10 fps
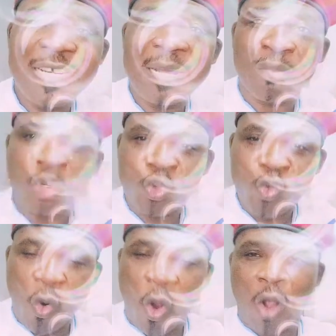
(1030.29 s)
that brought
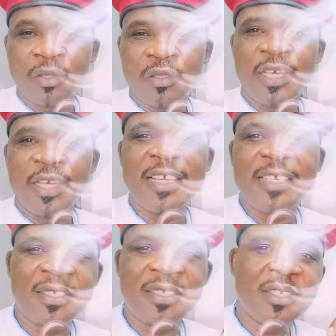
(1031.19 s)
war
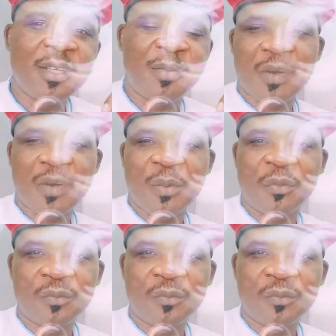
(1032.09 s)
against the Biafran people.